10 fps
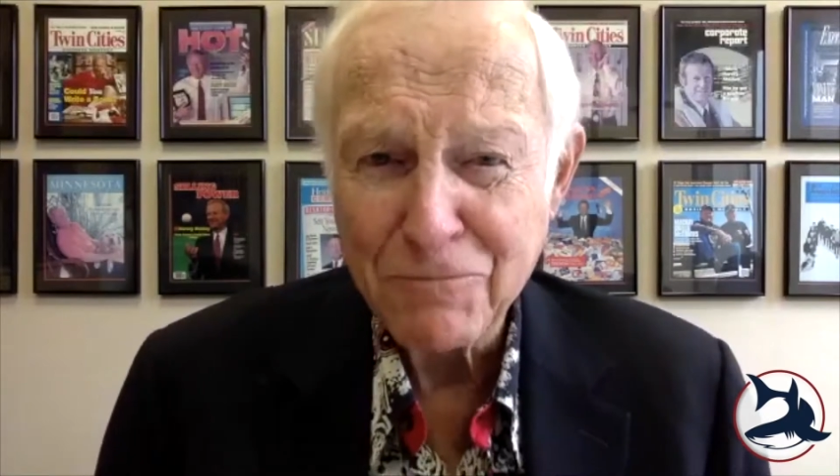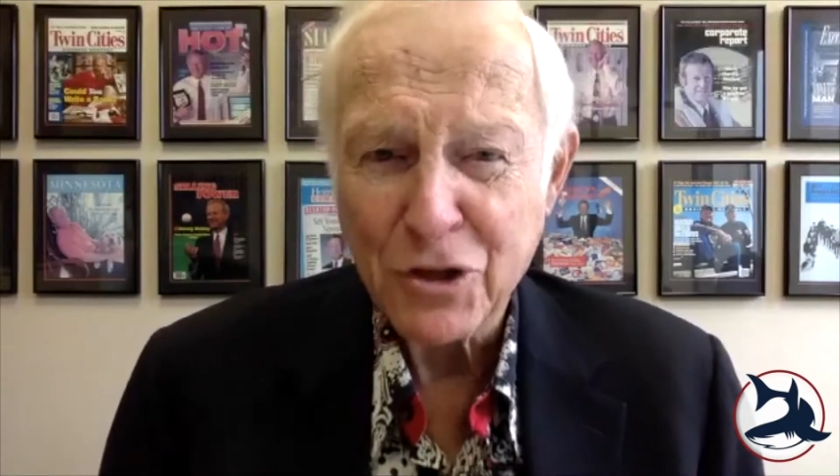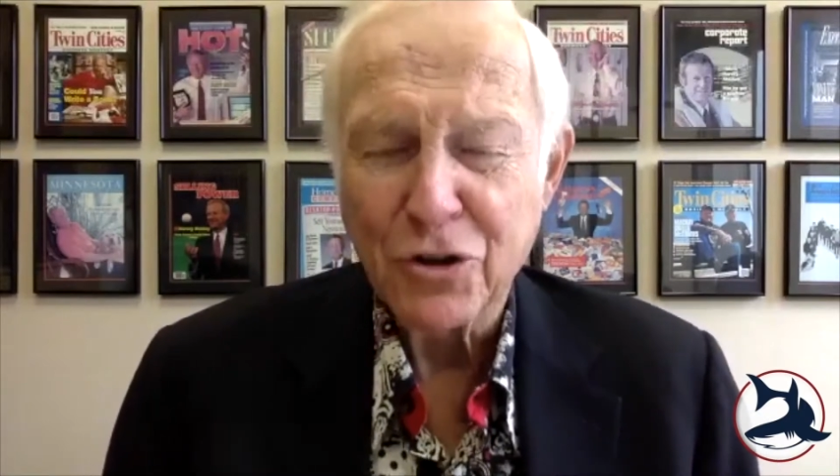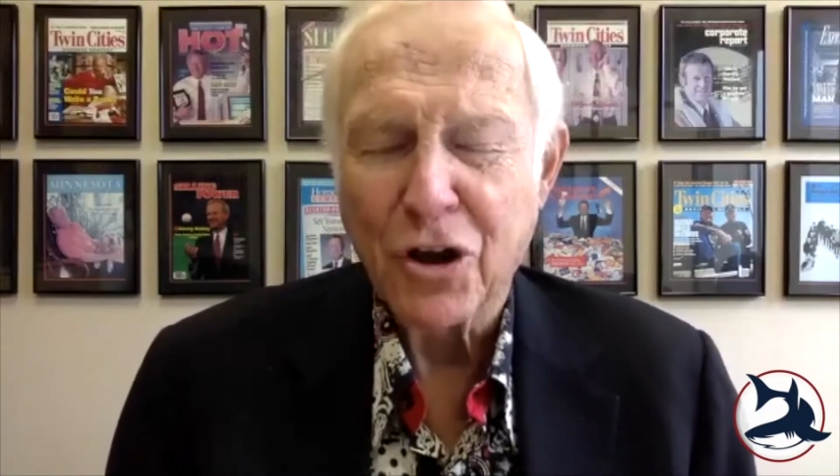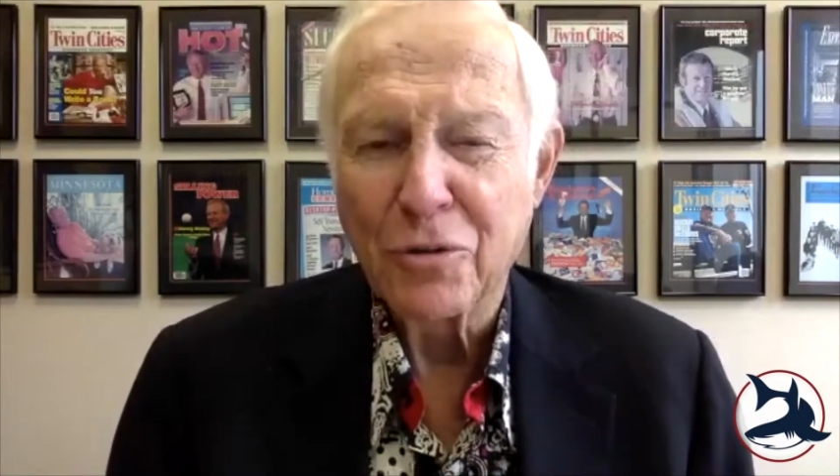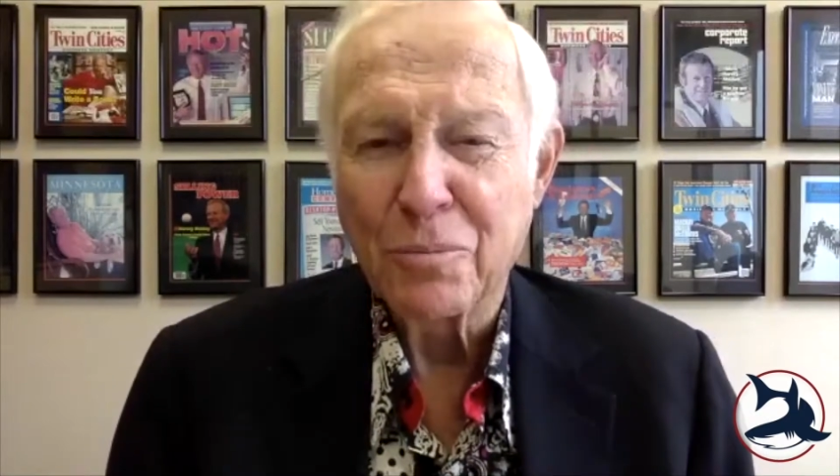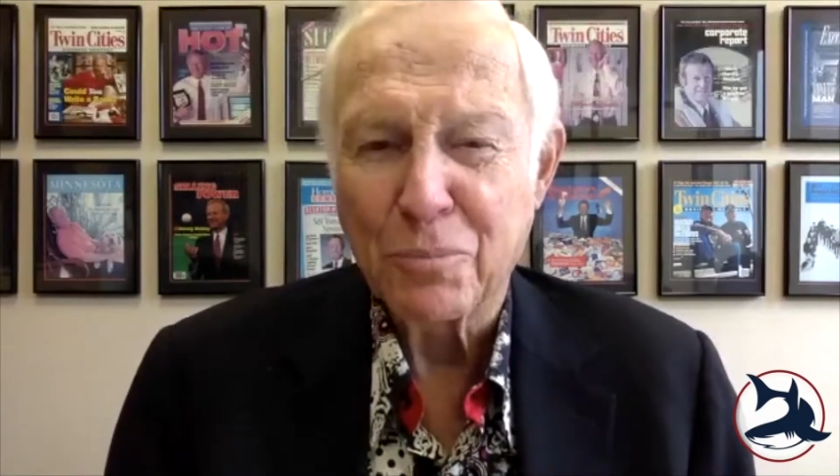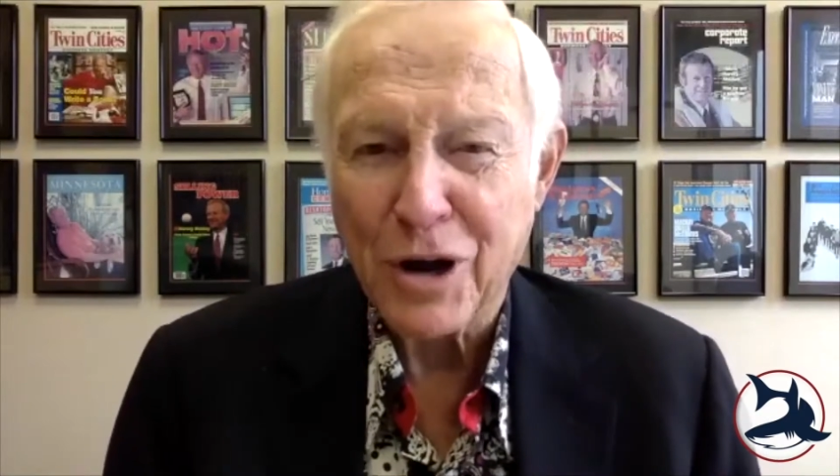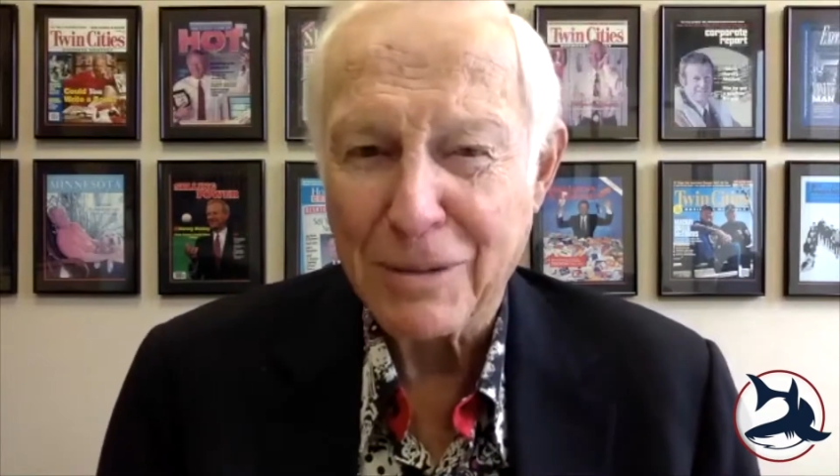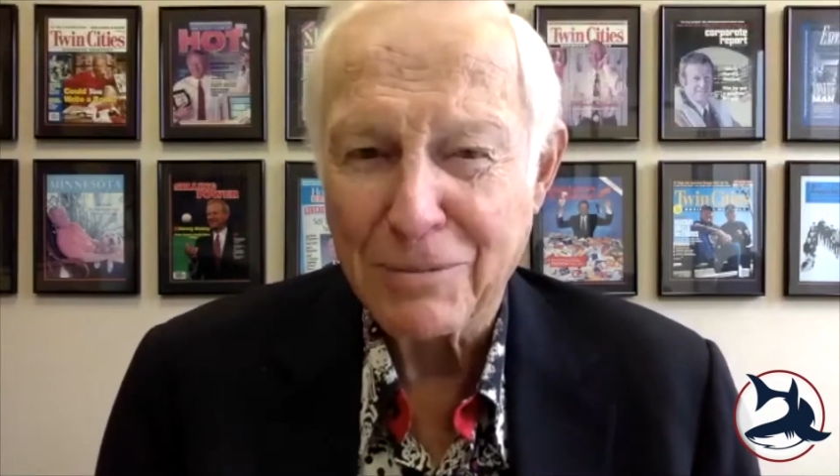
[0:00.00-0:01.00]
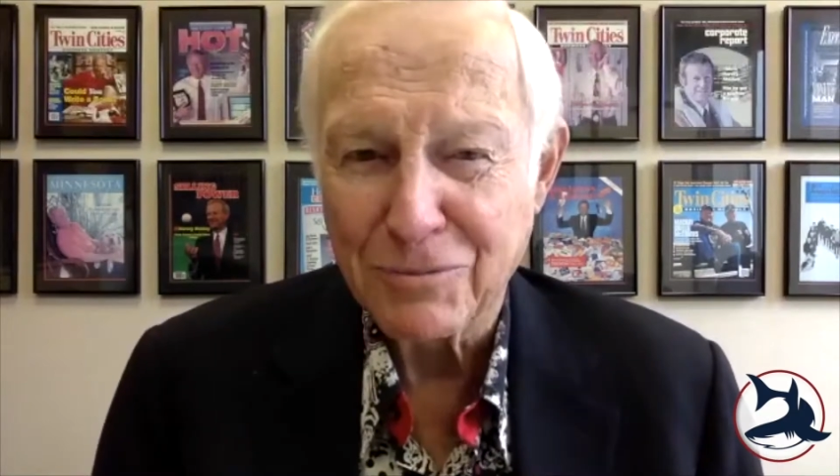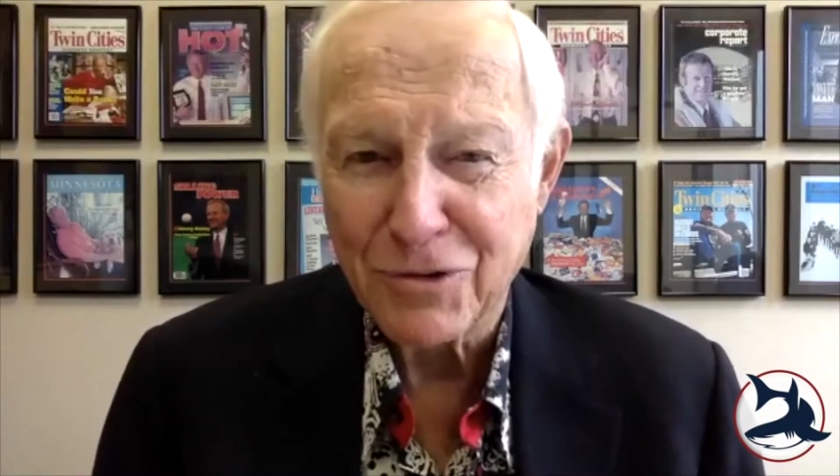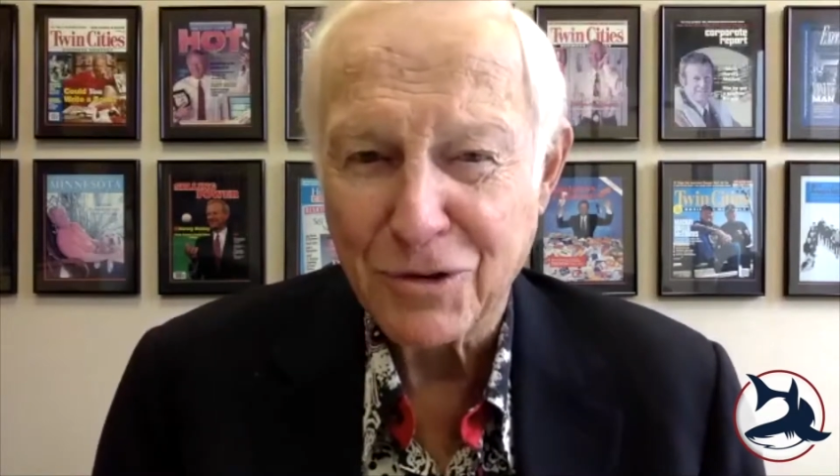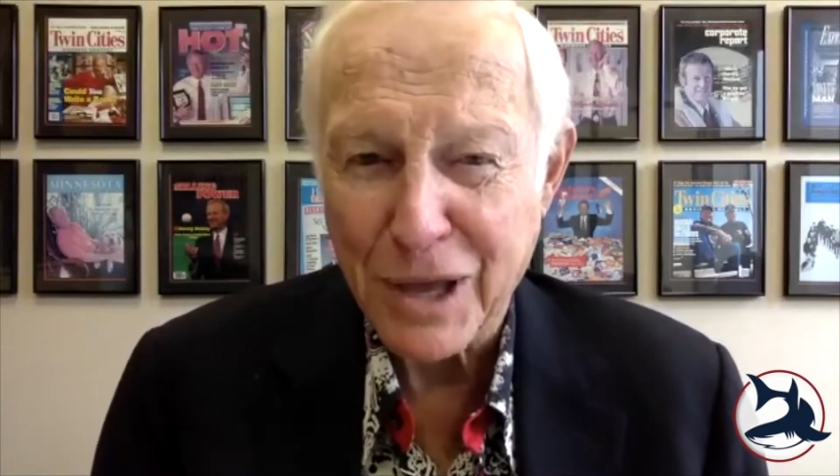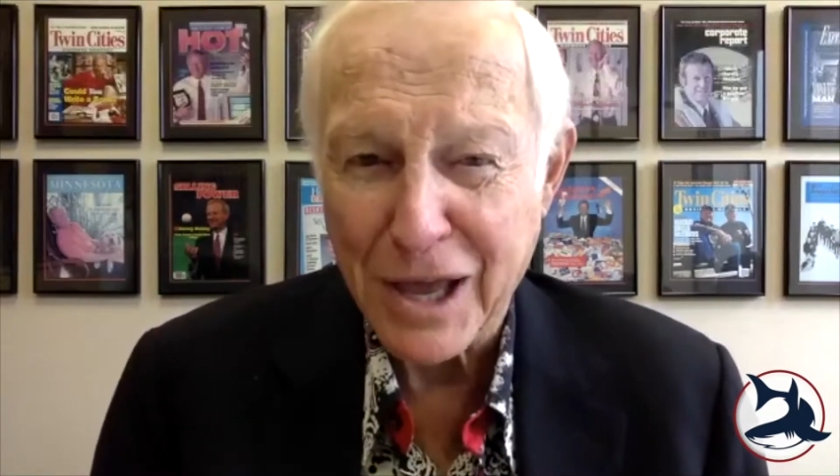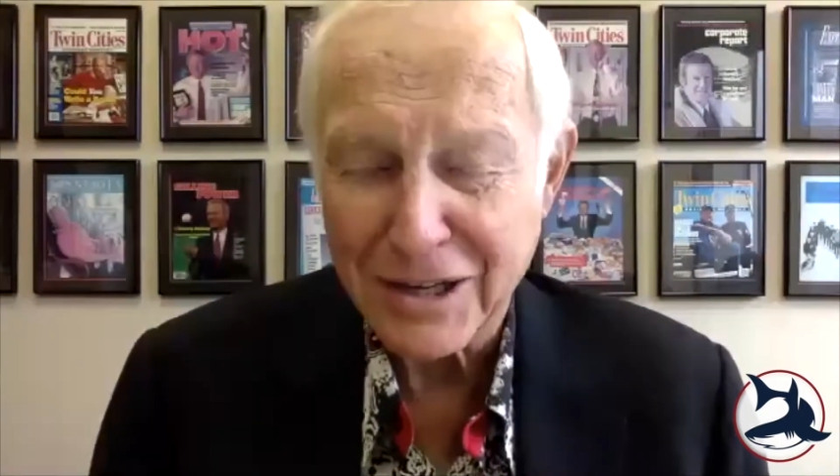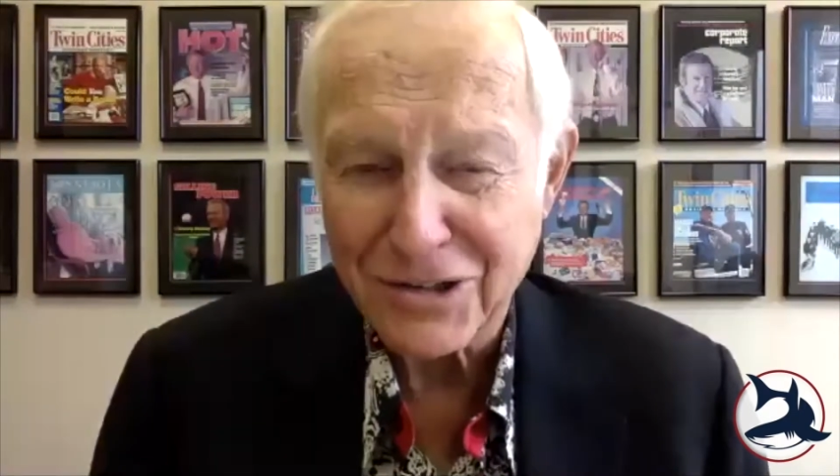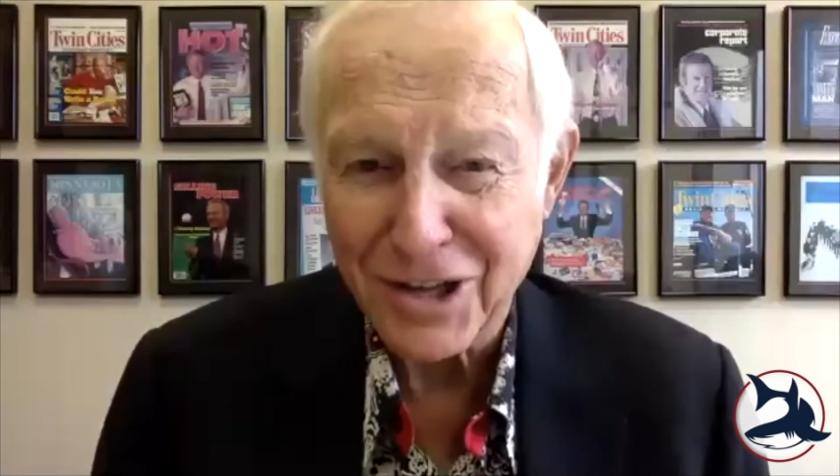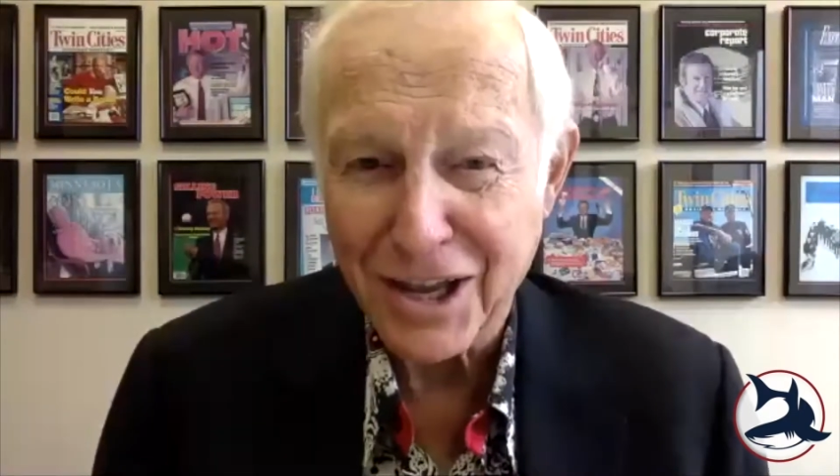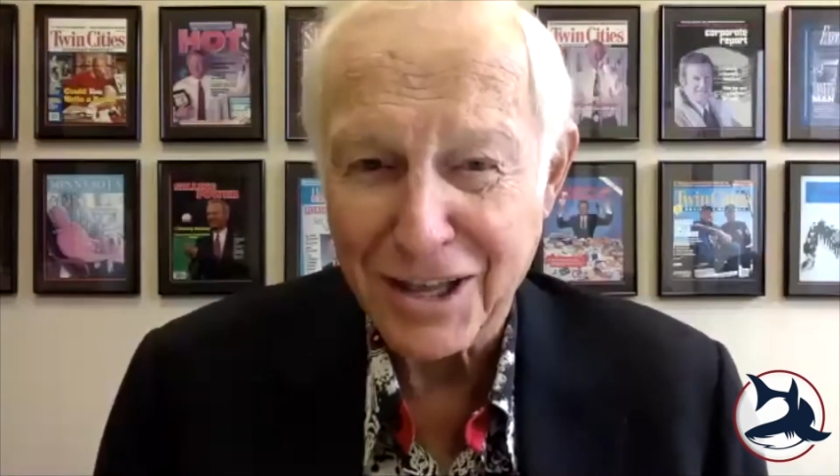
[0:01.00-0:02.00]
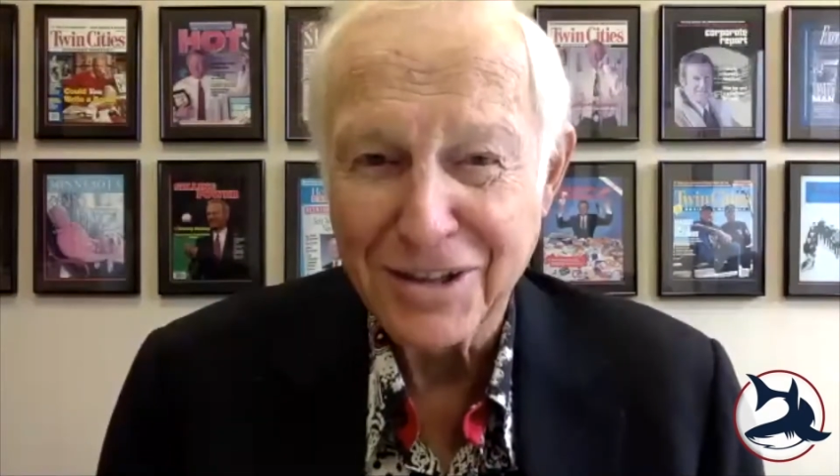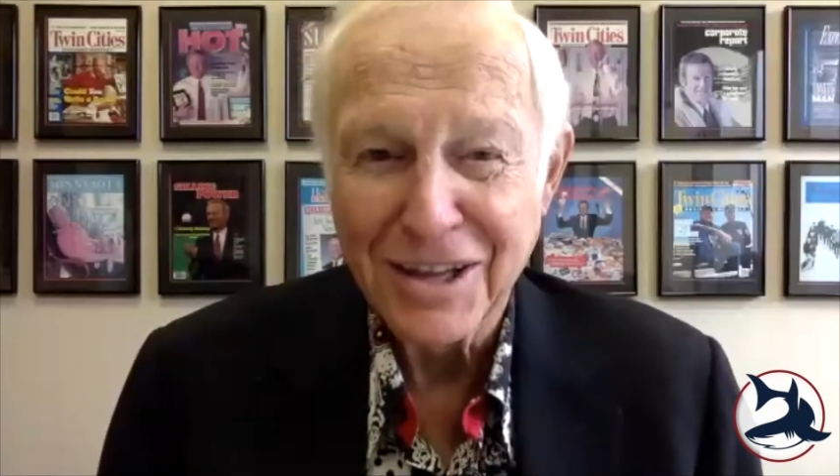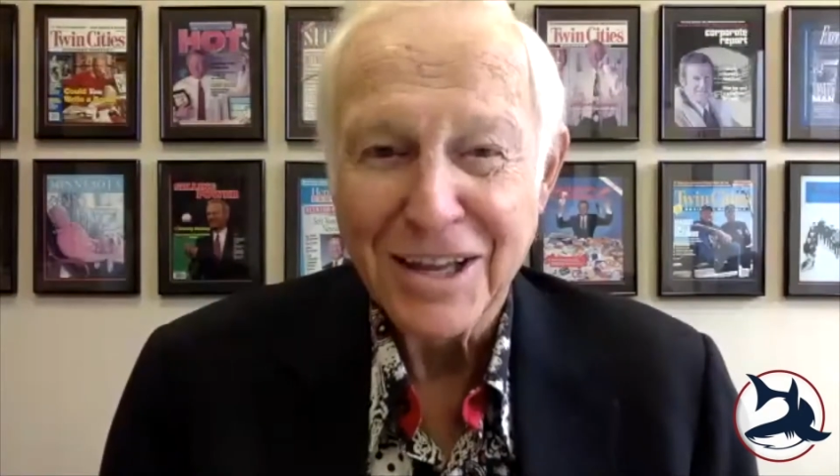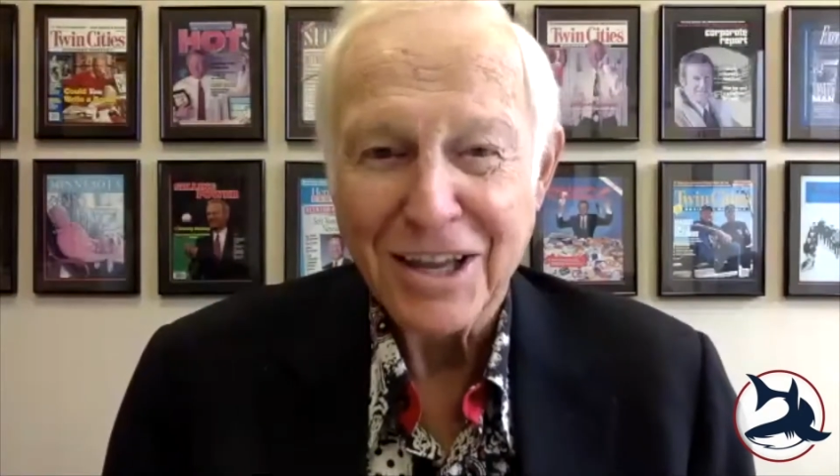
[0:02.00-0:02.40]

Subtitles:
and all the problems in Pakistan,